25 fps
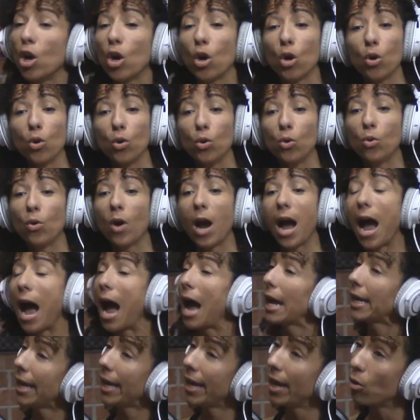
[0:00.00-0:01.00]
who
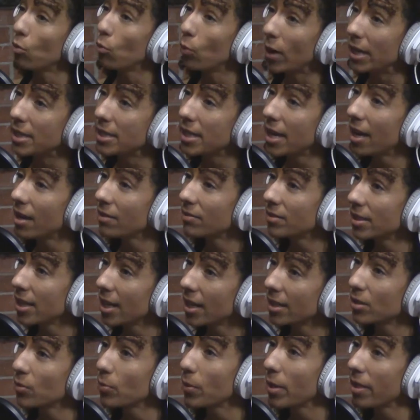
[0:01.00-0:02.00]
I can't wait to have
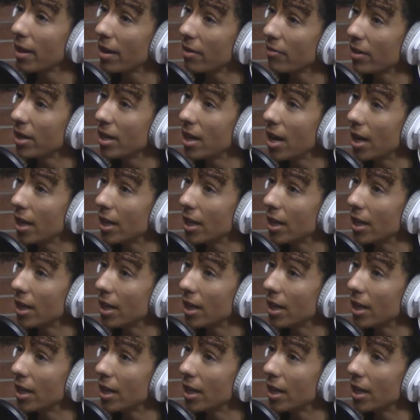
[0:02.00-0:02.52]
sex with every night.